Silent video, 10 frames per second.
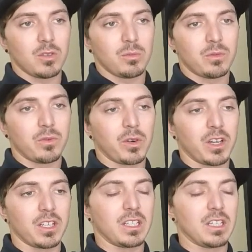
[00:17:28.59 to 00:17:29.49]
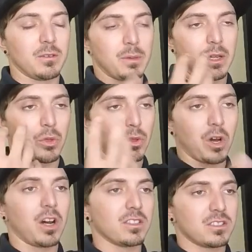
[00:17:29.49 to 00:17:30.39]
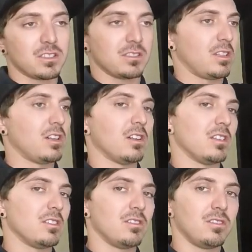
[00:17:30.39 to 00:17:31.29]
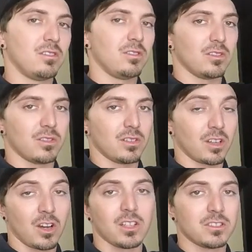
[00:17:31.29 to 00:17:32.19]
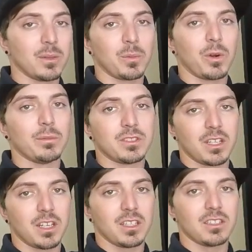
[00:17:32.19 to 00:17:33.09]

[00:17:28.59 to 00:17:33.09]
Before I could get my thoughts on to a concept website,